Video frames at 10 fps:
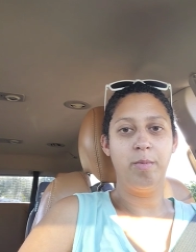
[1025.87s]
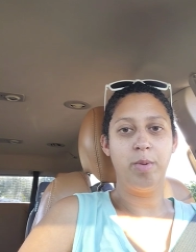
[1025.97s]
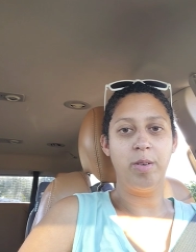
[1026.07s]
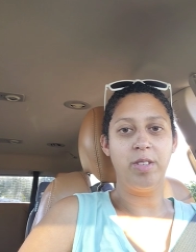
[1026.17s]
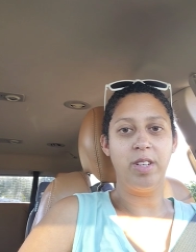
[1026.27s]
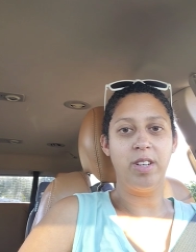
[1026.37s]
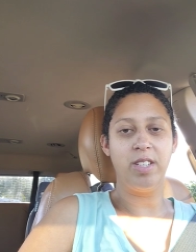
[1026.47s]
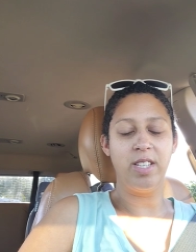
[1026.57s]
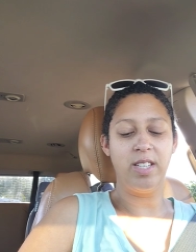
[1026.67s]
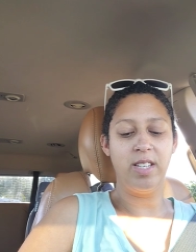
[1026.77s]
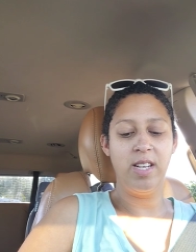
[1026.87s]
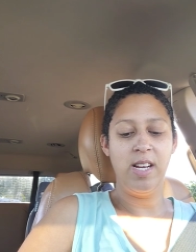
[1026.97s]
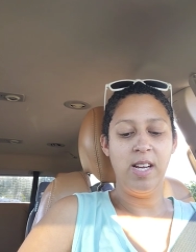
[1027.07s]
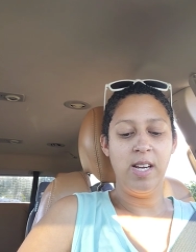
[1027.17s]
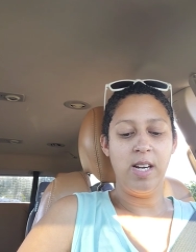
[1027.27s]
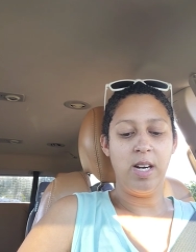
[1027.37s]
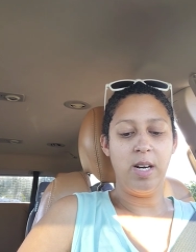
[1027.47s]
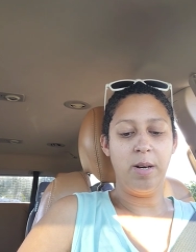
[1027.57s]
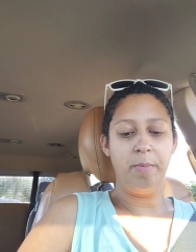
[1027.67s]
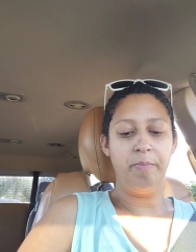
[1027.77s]
protein content,
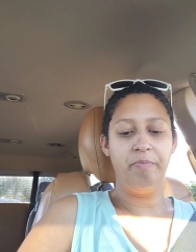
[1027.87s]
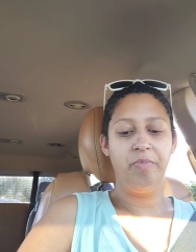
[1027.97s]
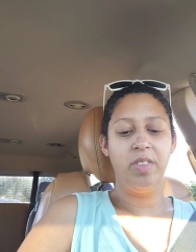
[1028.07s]
um,